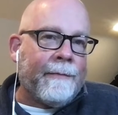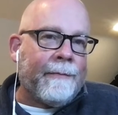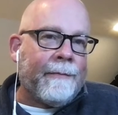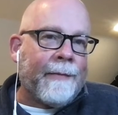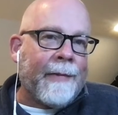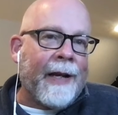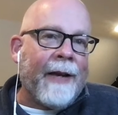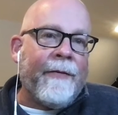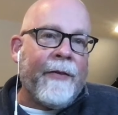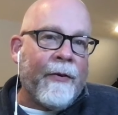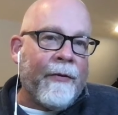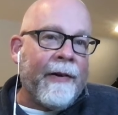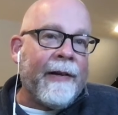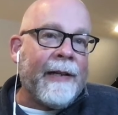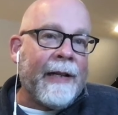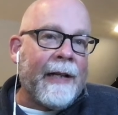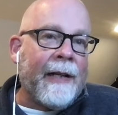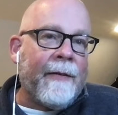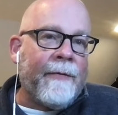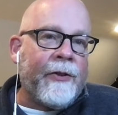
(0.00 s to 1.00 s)
if you
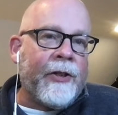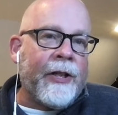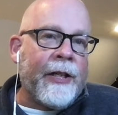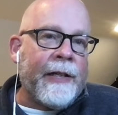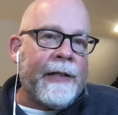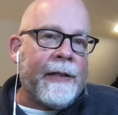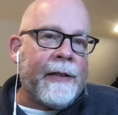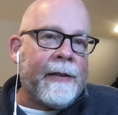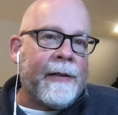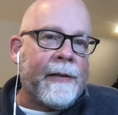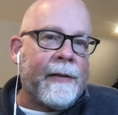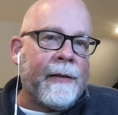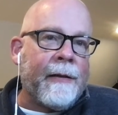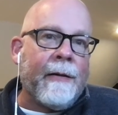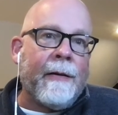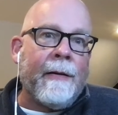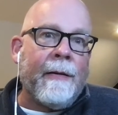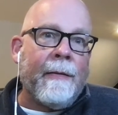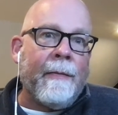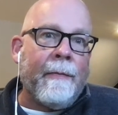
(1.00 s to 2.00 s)
really love Jesus,
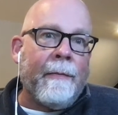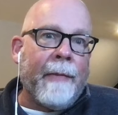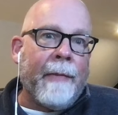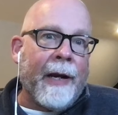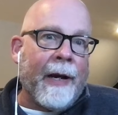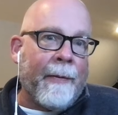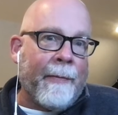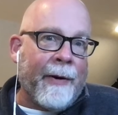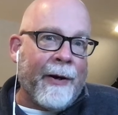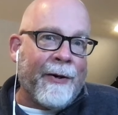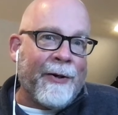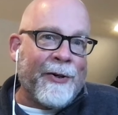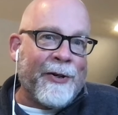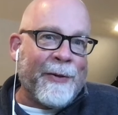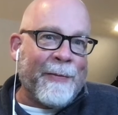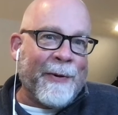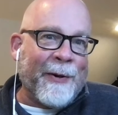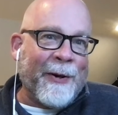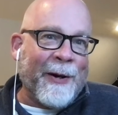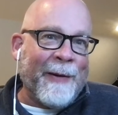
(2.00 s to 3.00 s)
make a
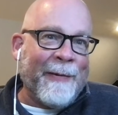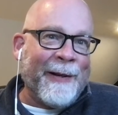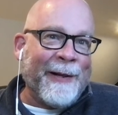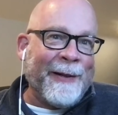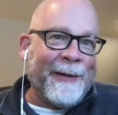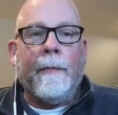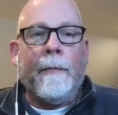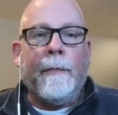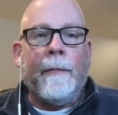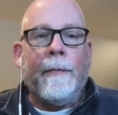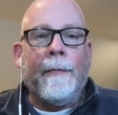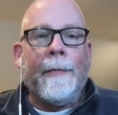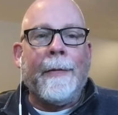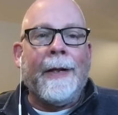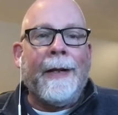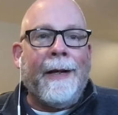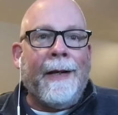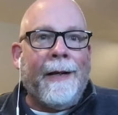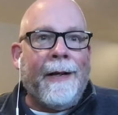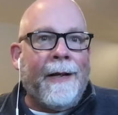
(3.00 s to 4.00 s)
partnership agreement.
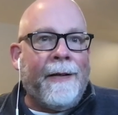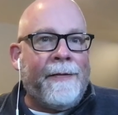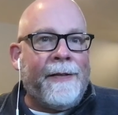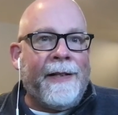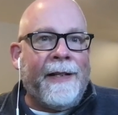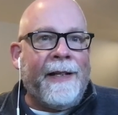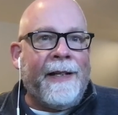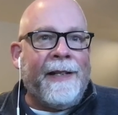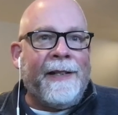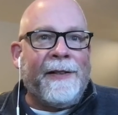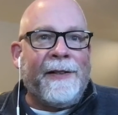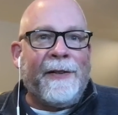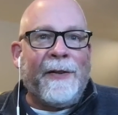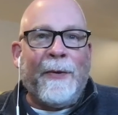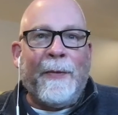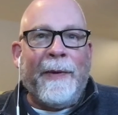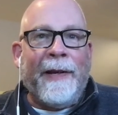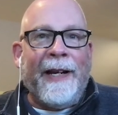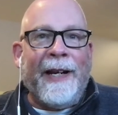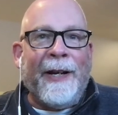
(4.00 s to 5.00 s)
I've seen
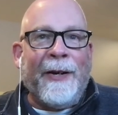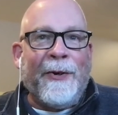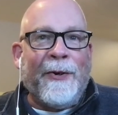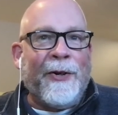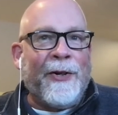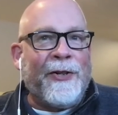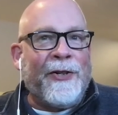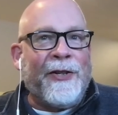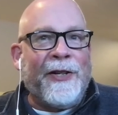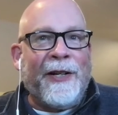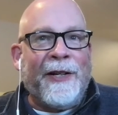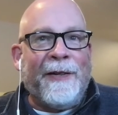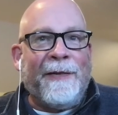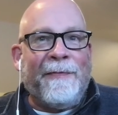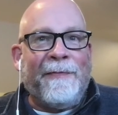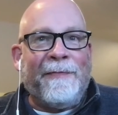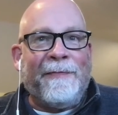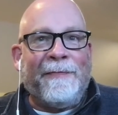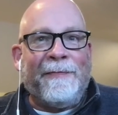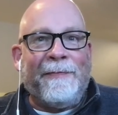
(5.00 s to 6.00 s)
so many
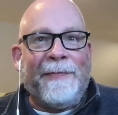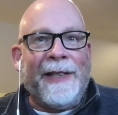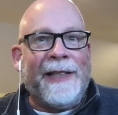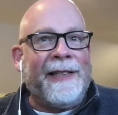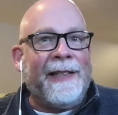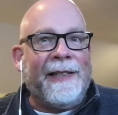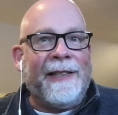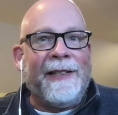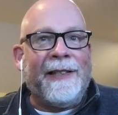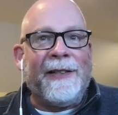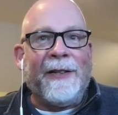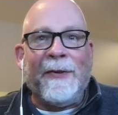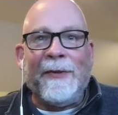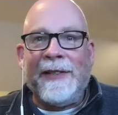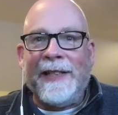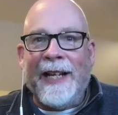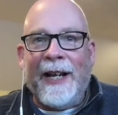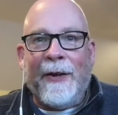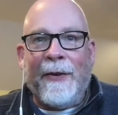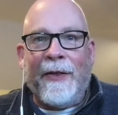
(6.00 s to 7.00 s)
Christian businesses go
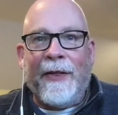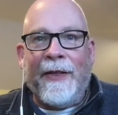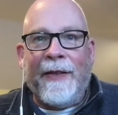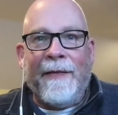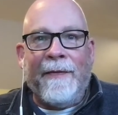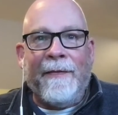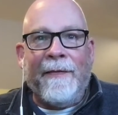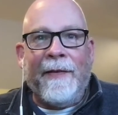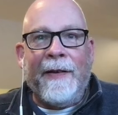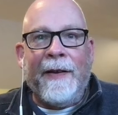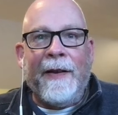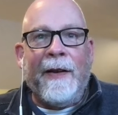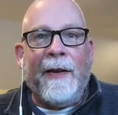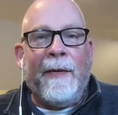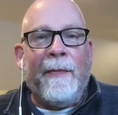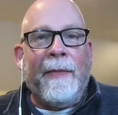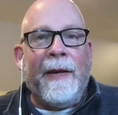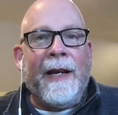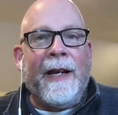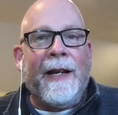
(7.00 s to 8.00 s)
south
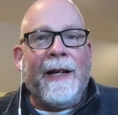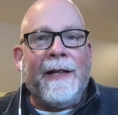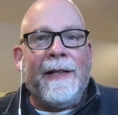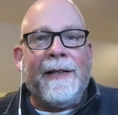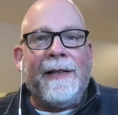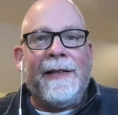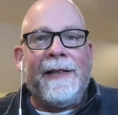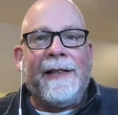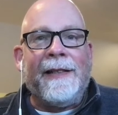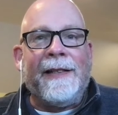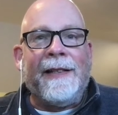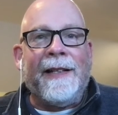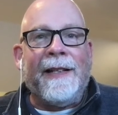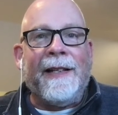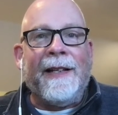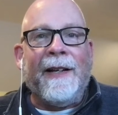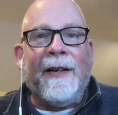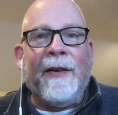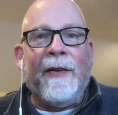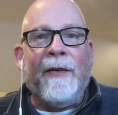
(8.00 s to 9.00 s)
because
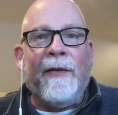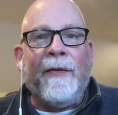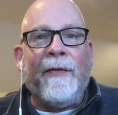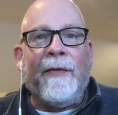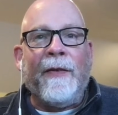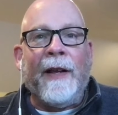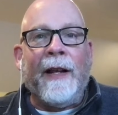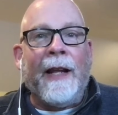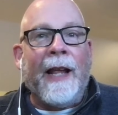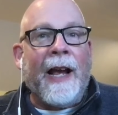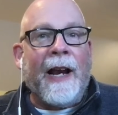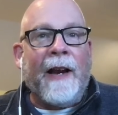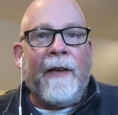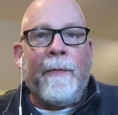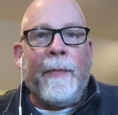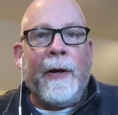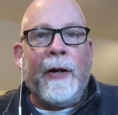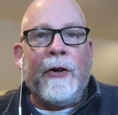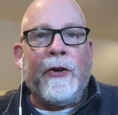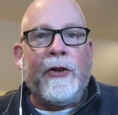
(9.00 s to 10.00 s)
of a lack
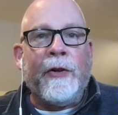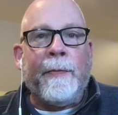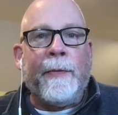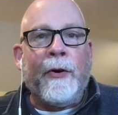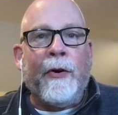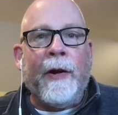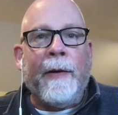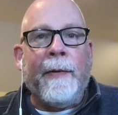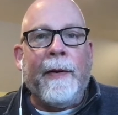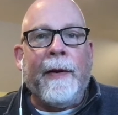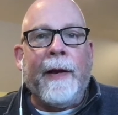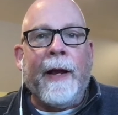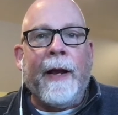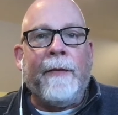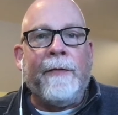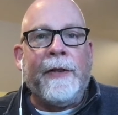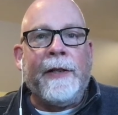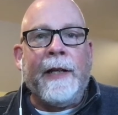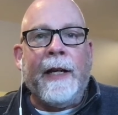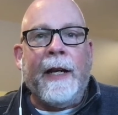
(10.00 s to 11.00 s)
of partnership agreement.
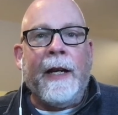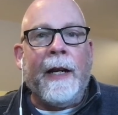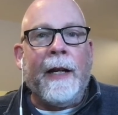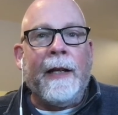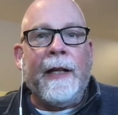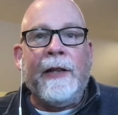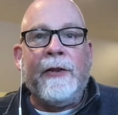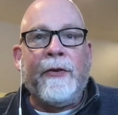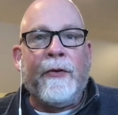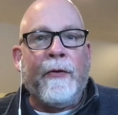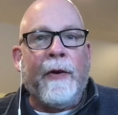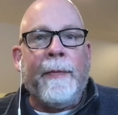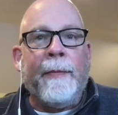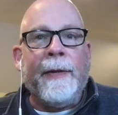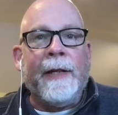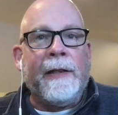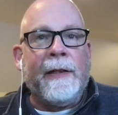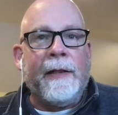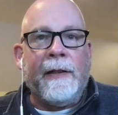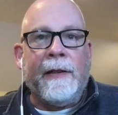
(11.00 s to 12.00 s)
I've seen at least 3
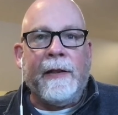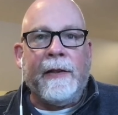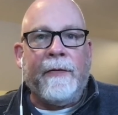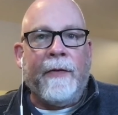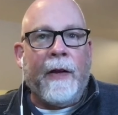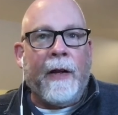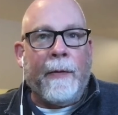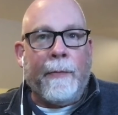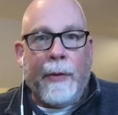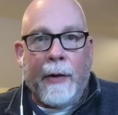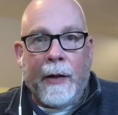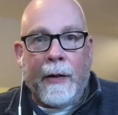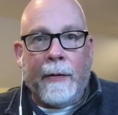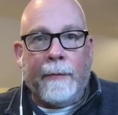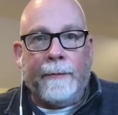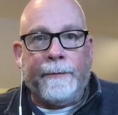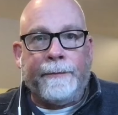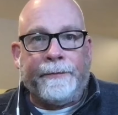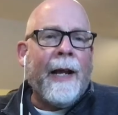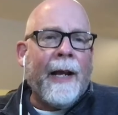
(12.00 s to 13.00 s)
businesses fall apart.
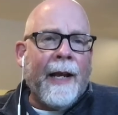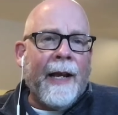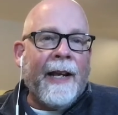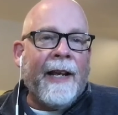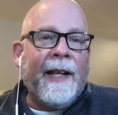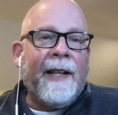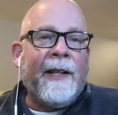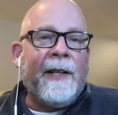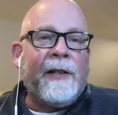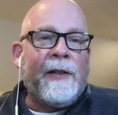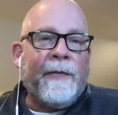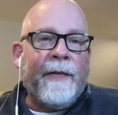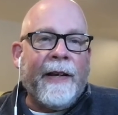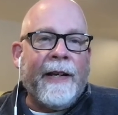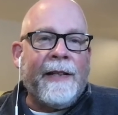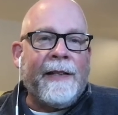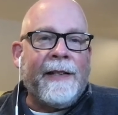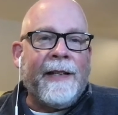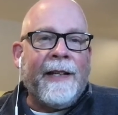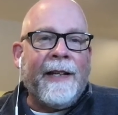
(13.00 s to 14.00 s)
And let's
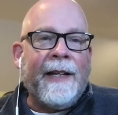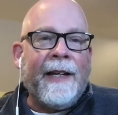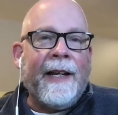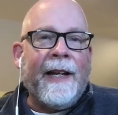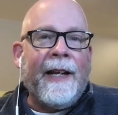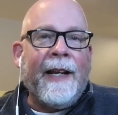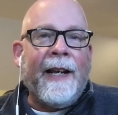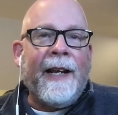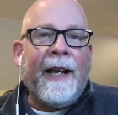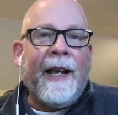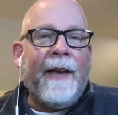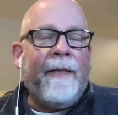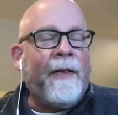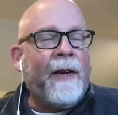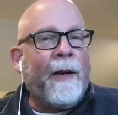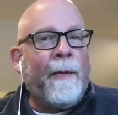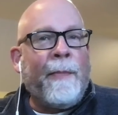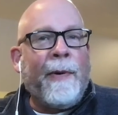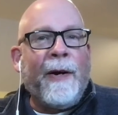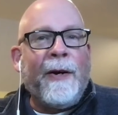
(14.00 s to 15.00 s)
face it,
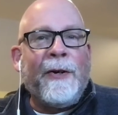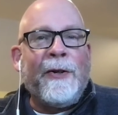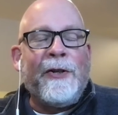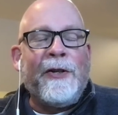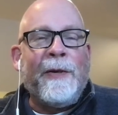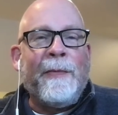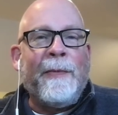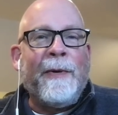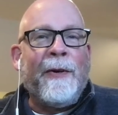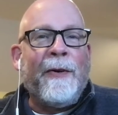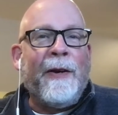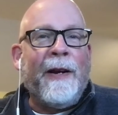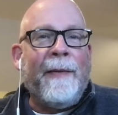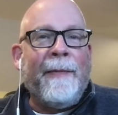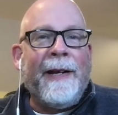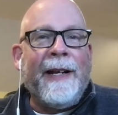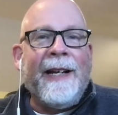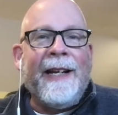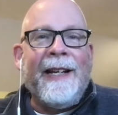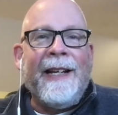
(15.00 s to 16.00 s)
having a partnership
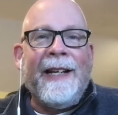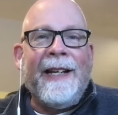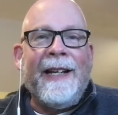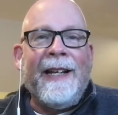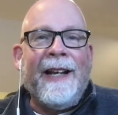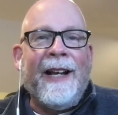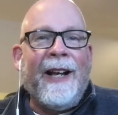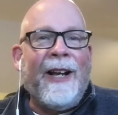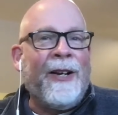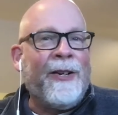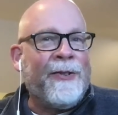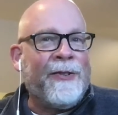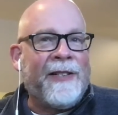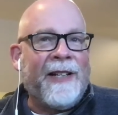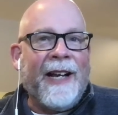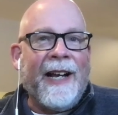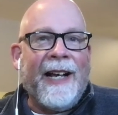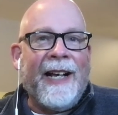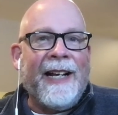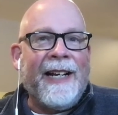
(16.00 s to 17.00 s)
agreement honors
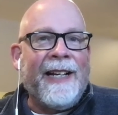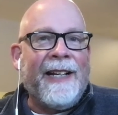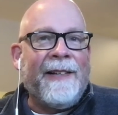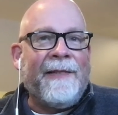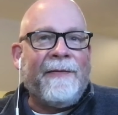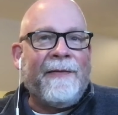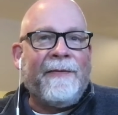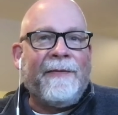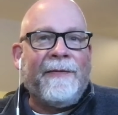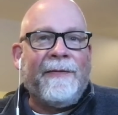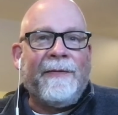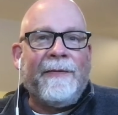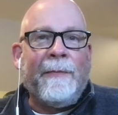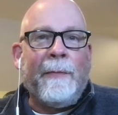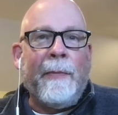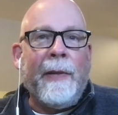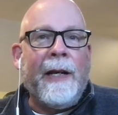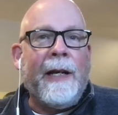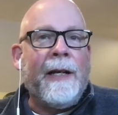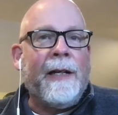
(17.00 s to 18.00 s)
God
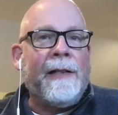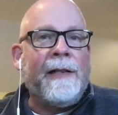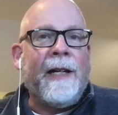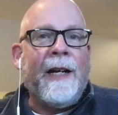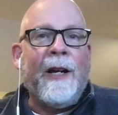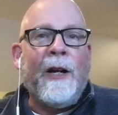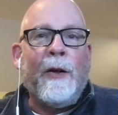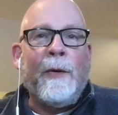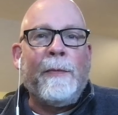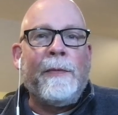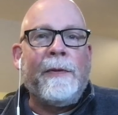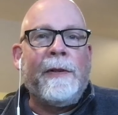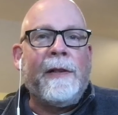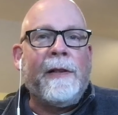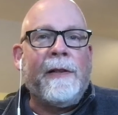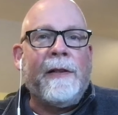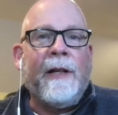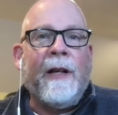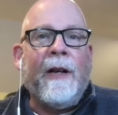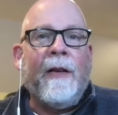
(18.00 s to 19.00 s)
because it helps
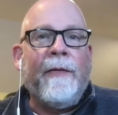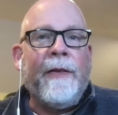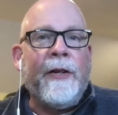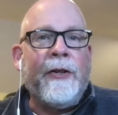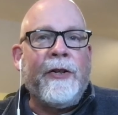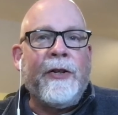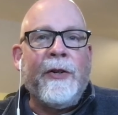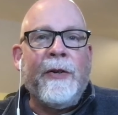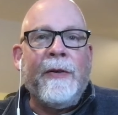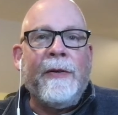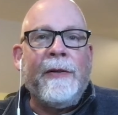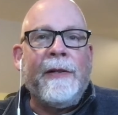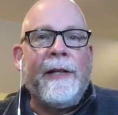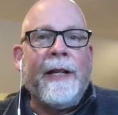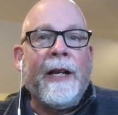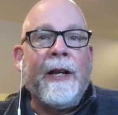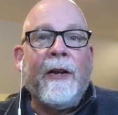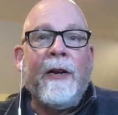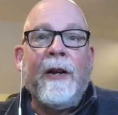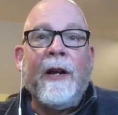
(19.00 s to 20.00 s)
solve issues
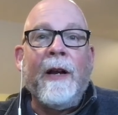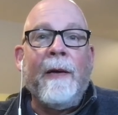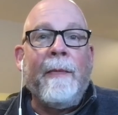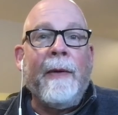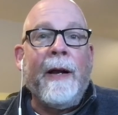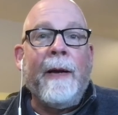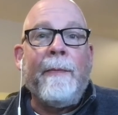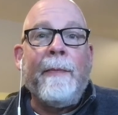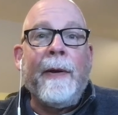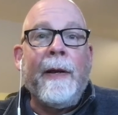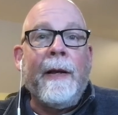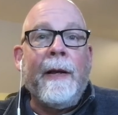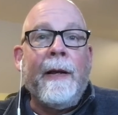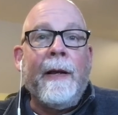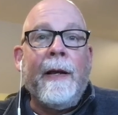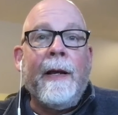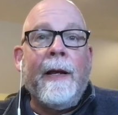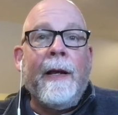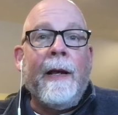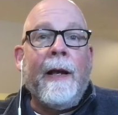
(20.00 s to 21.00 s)
that could come up,
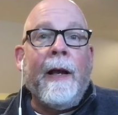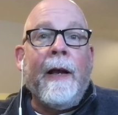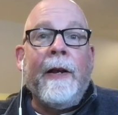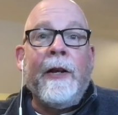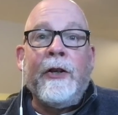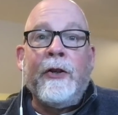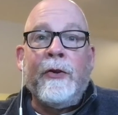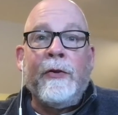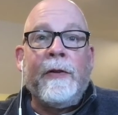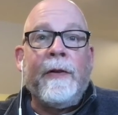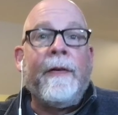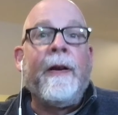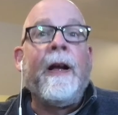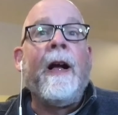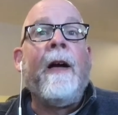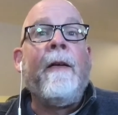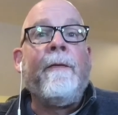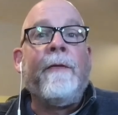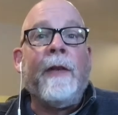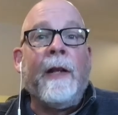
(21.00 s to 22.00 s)
issues of
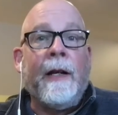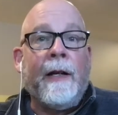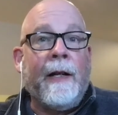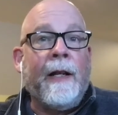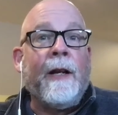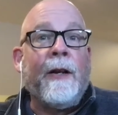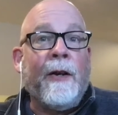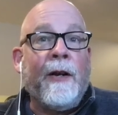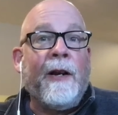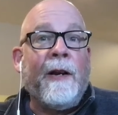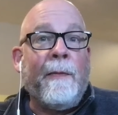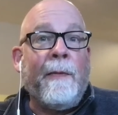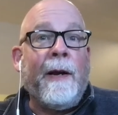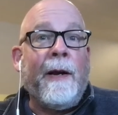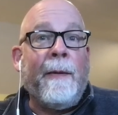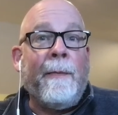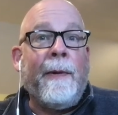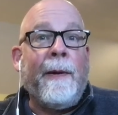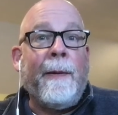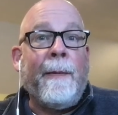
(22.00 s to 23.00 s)
conflict that could come
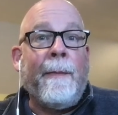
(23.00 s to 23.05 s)
up.